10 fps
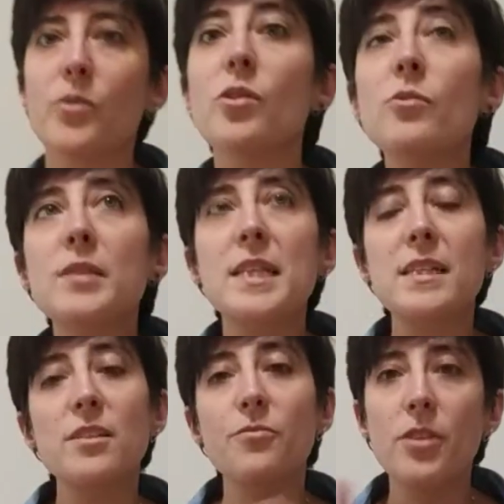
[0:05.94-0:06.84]

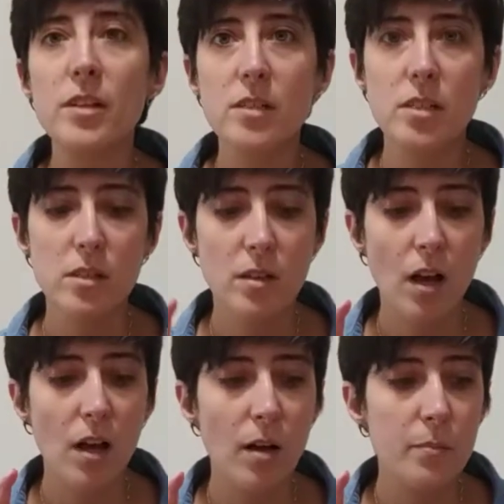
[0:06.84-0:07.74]
using different
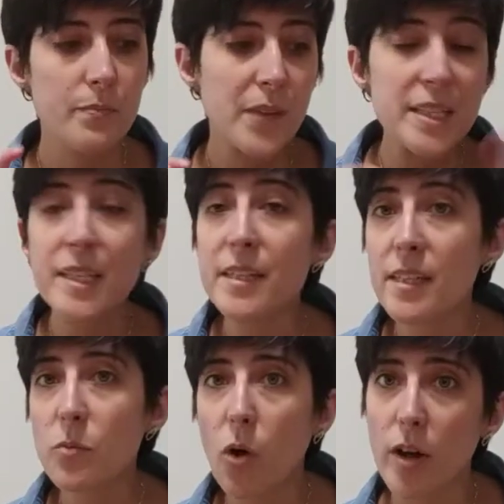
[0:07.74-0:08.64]

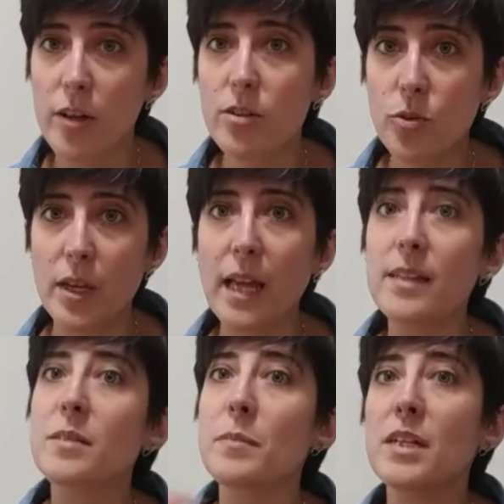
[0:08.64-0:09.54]
acidity water. So again,
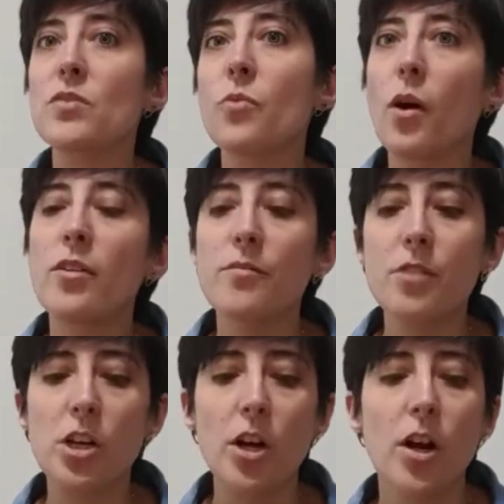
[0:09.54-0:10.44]
it's a mix of water and
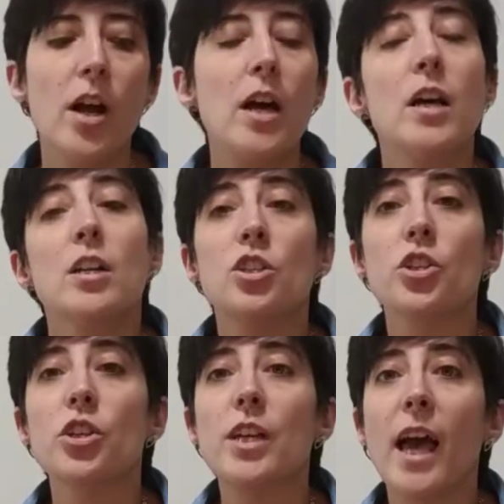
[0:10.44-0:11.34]
vinegar
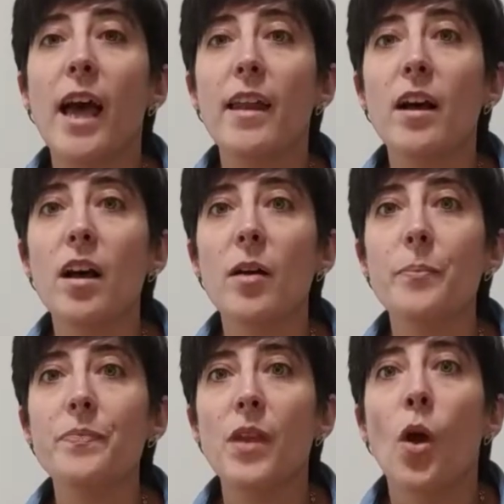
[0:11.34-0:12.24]
to look at
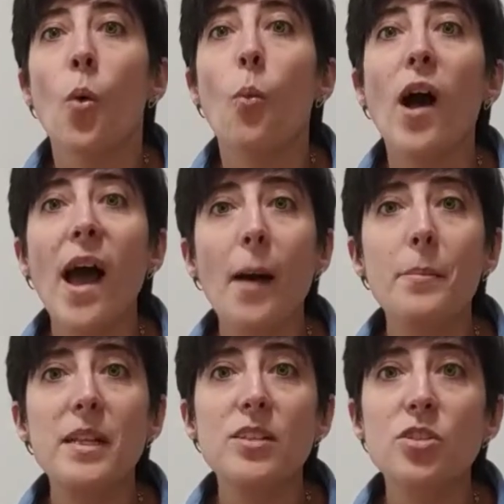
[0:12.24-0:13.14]
what
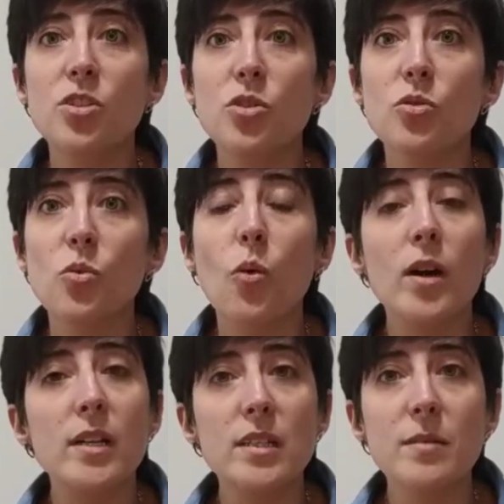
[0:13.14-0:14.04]
happens to
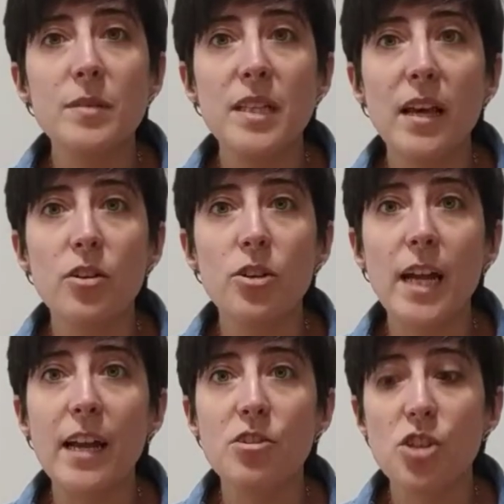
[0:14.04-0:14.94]
organisms that
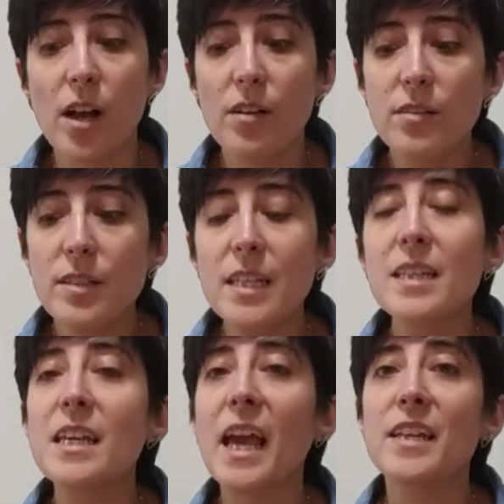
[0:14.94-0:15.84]
create shells
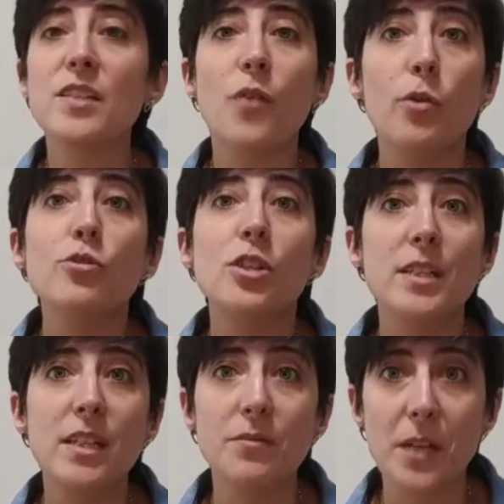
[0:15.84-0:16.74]
in the case of ocean
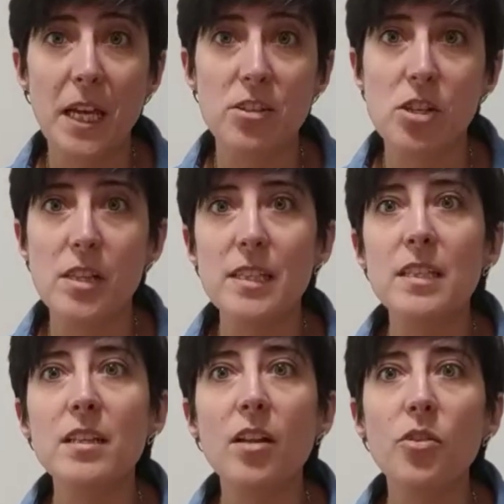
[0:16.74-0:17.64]
acidification. This
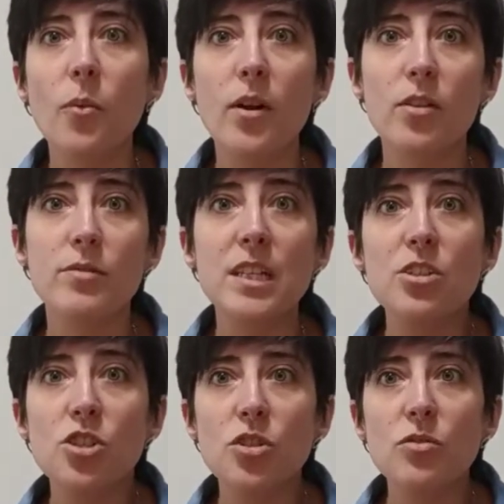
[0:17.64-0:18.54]
is another one of those
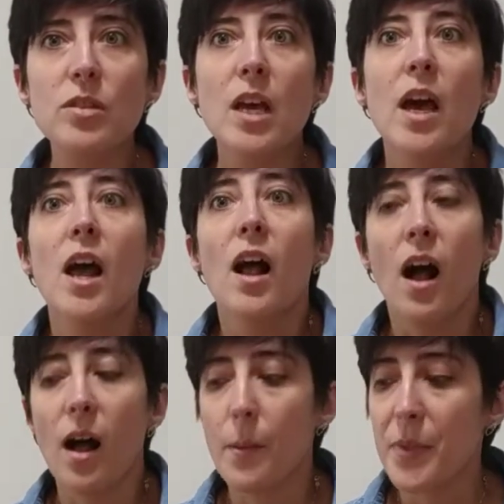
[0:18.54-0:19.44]
issues
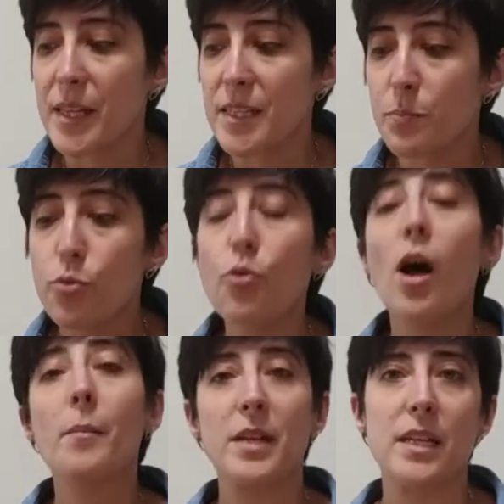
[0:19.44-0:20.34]
that's
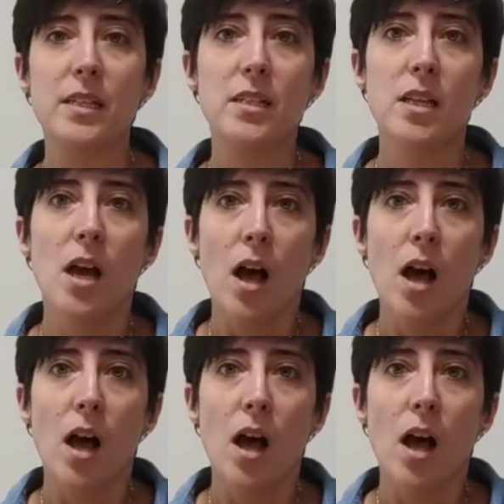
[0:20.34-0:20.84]
prominent